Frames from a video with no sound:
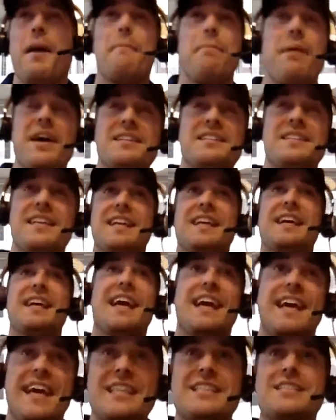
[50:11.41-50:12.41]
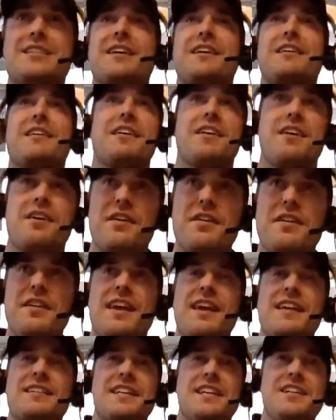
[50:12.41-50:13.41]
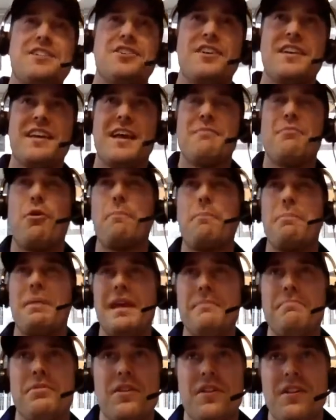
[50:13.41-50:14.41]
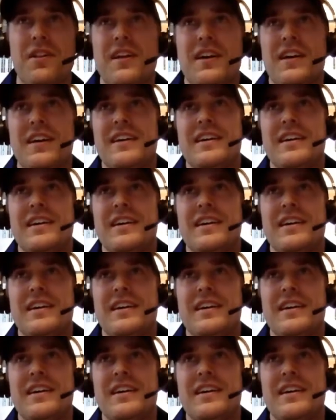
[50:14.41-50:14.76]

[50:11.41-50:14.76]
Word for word: Plus, it, it gets you know, it's easier to get more people